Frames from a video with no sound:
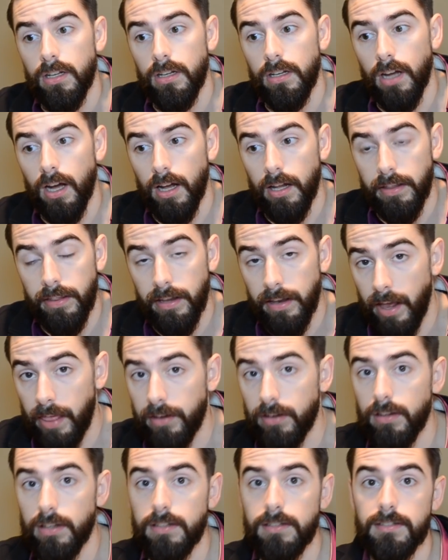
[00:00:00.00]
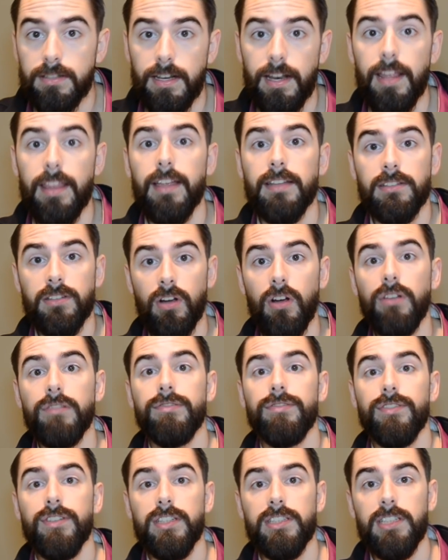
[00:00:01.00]
the Netherlands today that's called
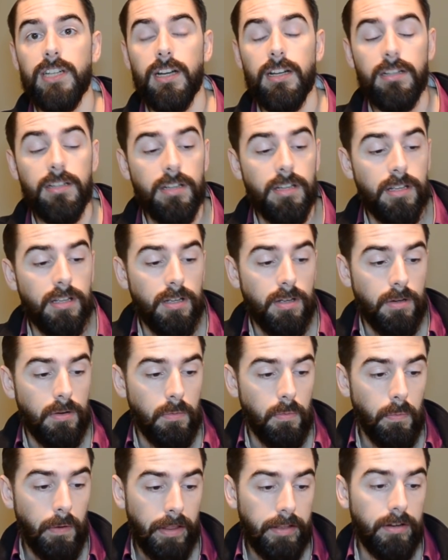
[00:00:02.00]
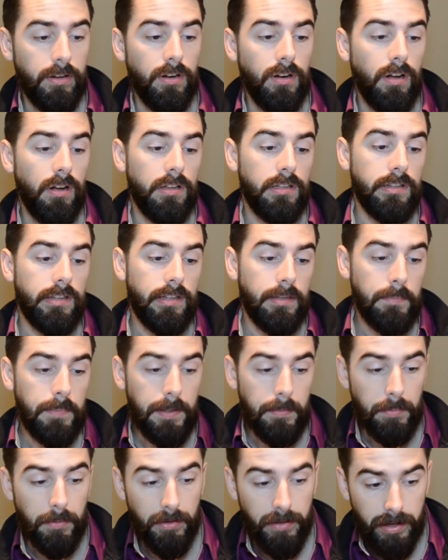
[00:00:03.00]
Frisia. Whether or not the
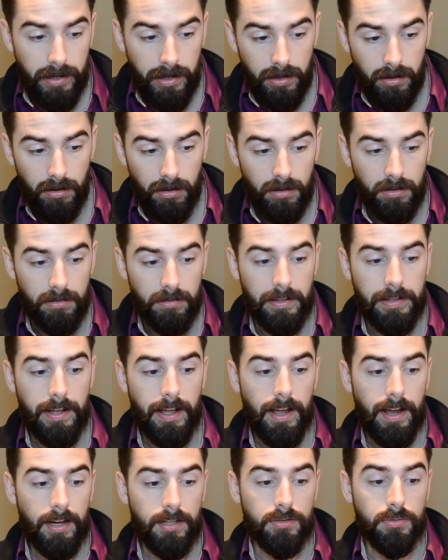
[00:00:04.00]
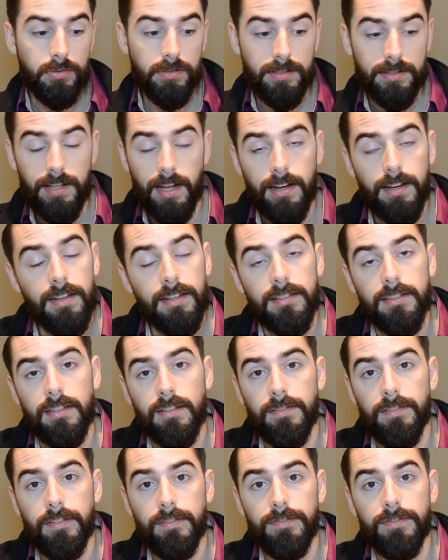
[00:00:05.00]
people there are the actual descendants
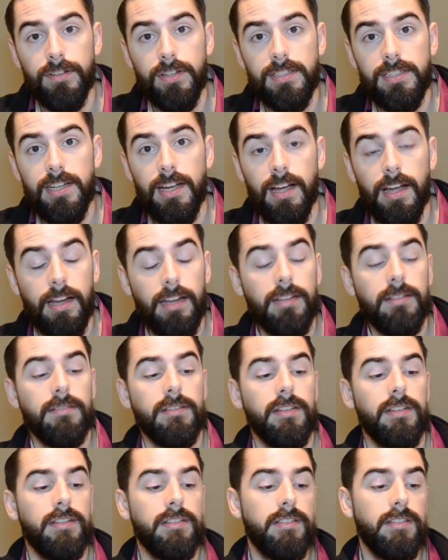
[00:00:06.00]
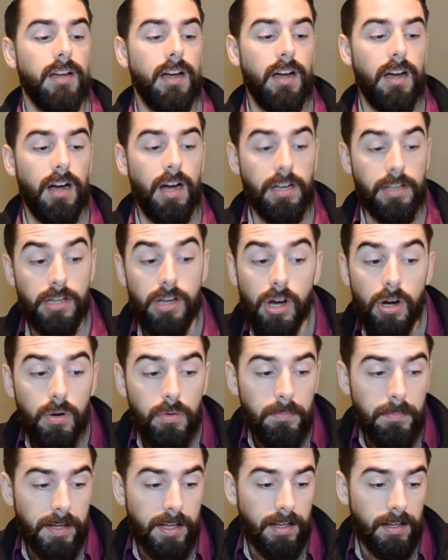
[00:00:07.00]
of the Frisiae is
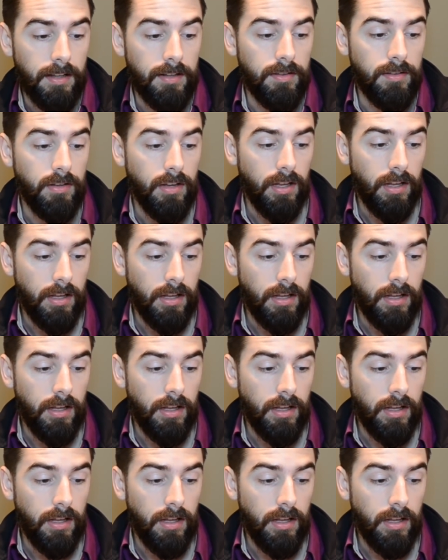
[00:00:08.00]
unknown, because